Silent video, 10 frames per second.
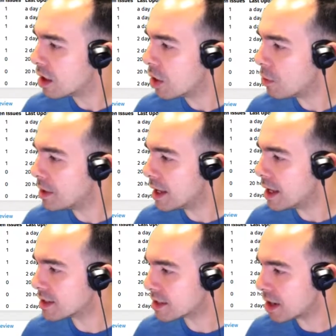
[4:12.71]

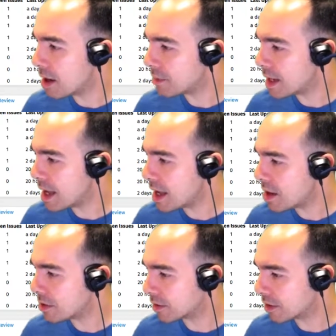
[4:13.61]
OBS, calm
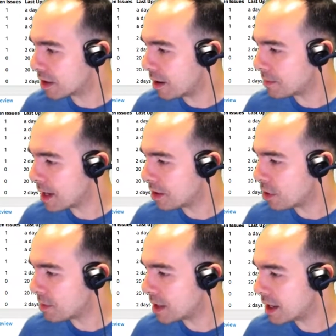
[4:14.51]
down. Calm down,
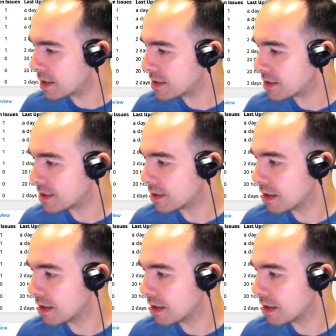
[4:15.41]
OBS.